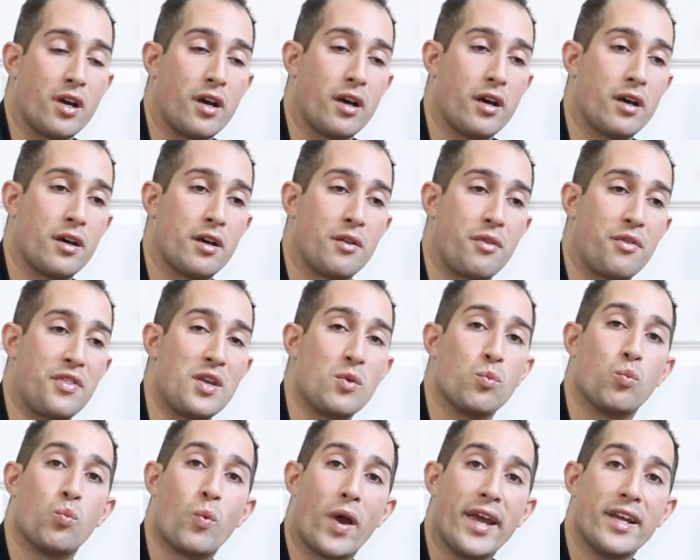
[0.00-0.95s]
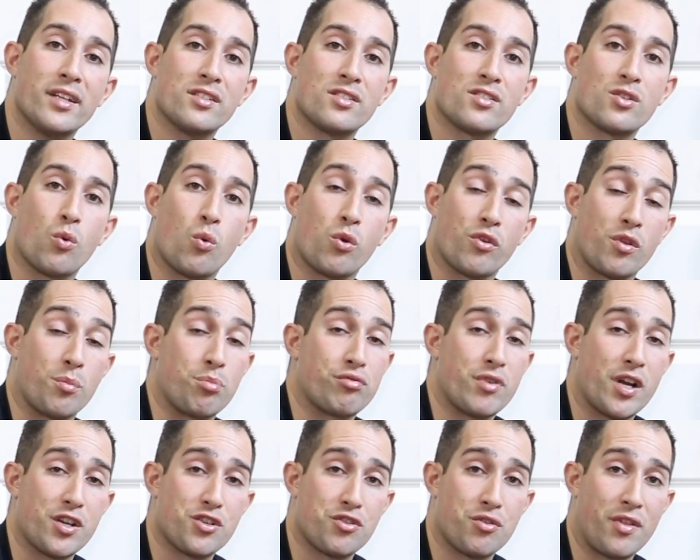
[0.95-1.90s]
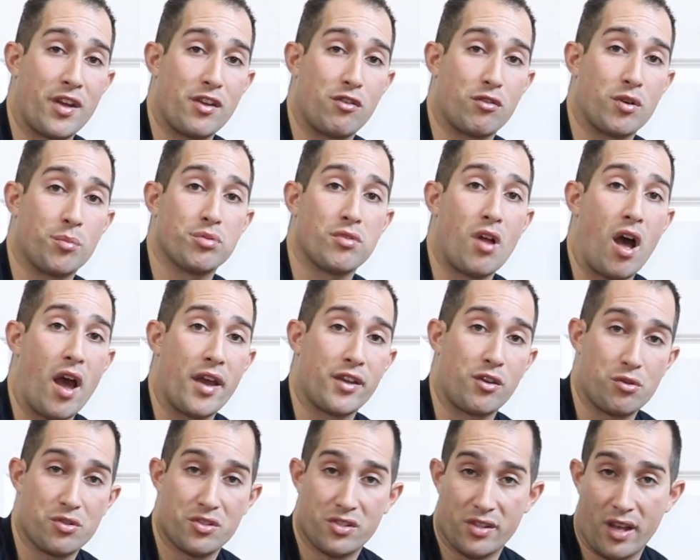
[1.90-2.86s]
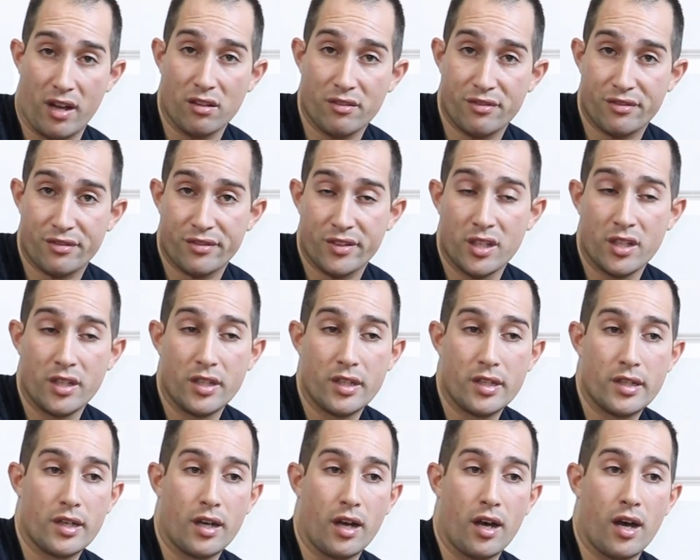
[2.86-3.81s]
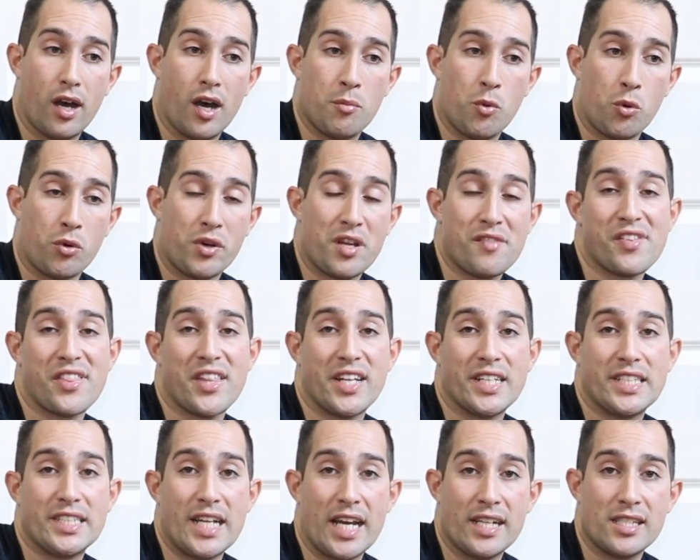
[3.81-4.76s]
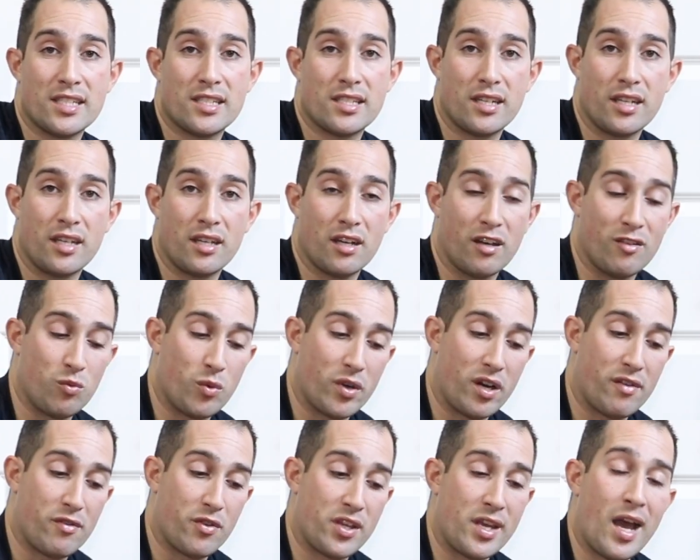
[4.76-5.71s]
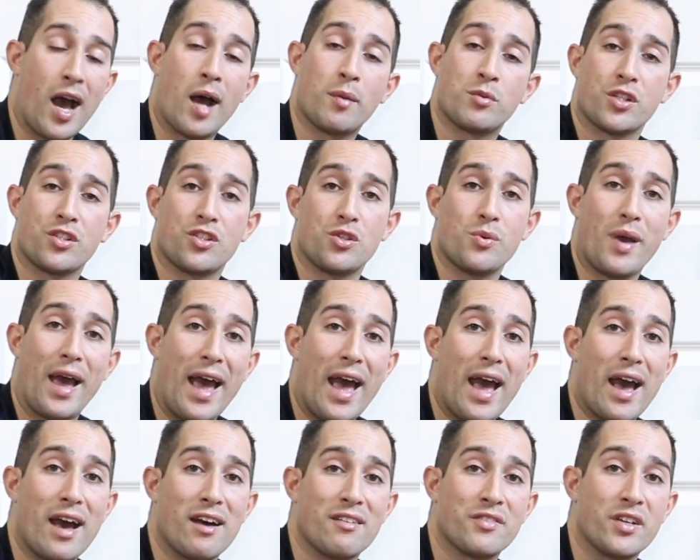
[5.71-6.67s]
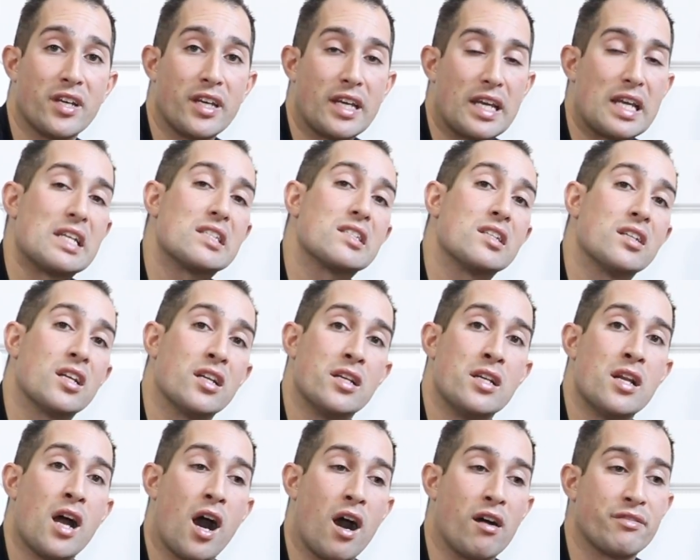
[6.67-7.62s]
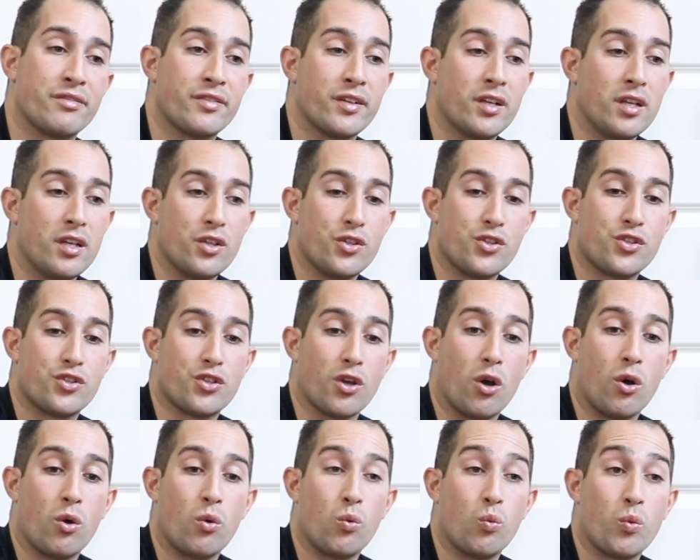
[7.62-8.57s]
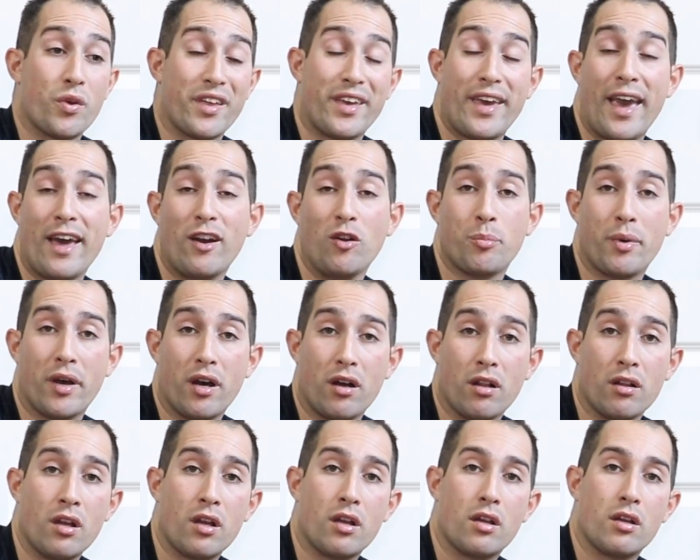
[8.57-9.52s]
the weight or the pressure that you're applying yourself, or even the density of whatever the object you have, isn't enough. So with a kettlebell,